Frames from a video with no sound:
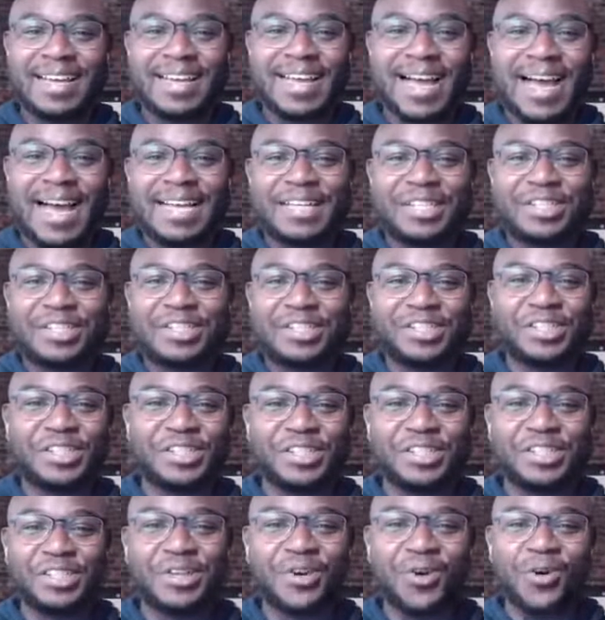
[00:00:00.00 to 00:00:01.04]
I
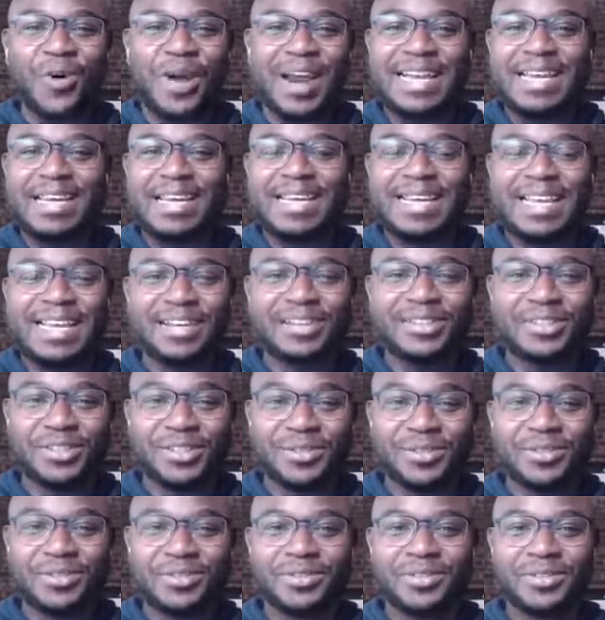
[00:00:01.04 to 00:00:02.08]
should or I need
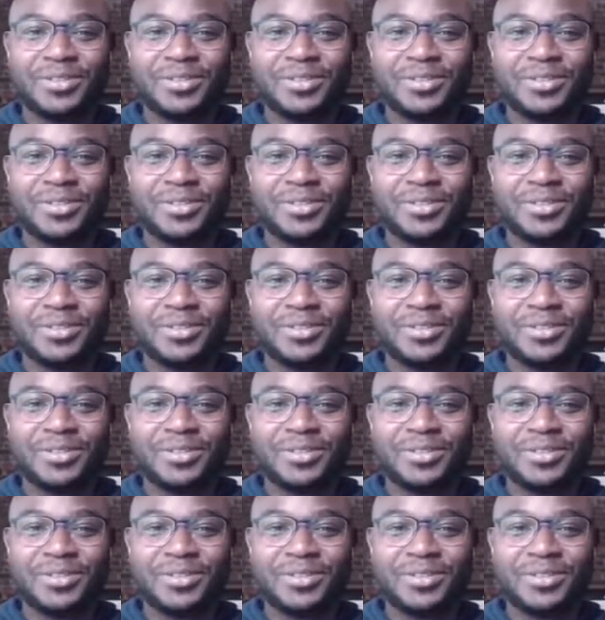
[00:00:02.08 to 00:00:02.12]
to.